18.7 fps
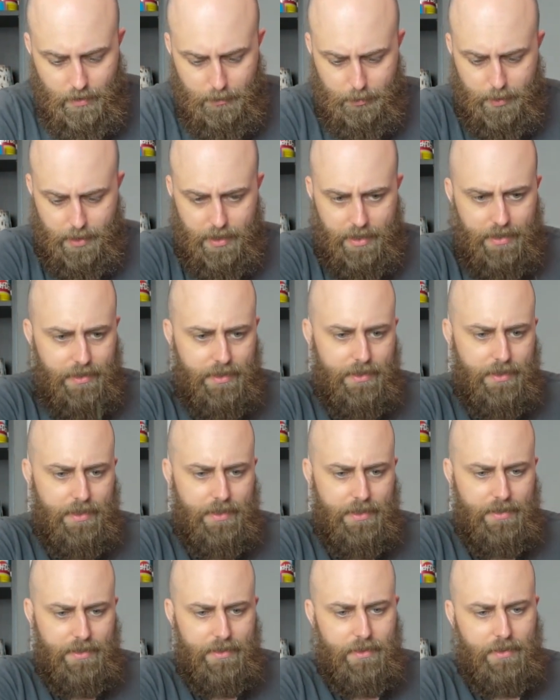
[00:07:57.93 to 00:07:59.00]
But
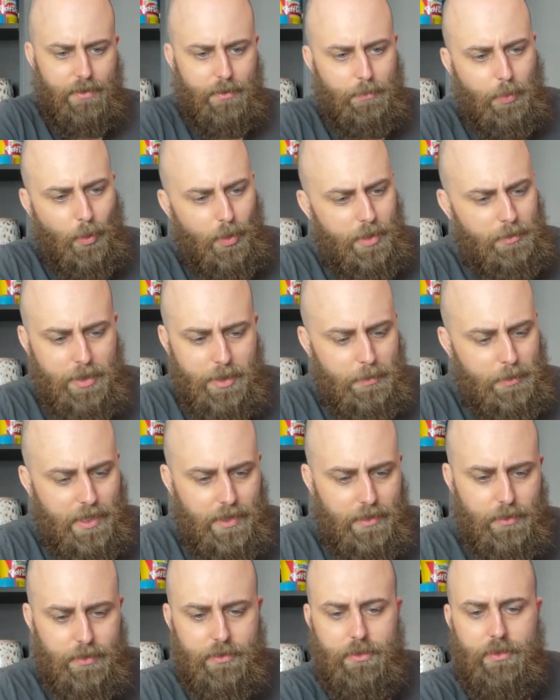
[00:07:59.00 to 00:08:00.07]
the bottom of the
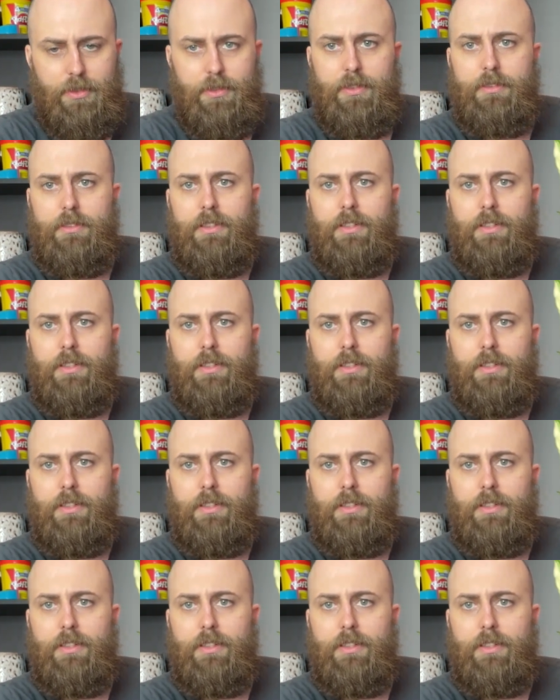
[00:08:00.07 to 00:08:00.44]
plant looks good,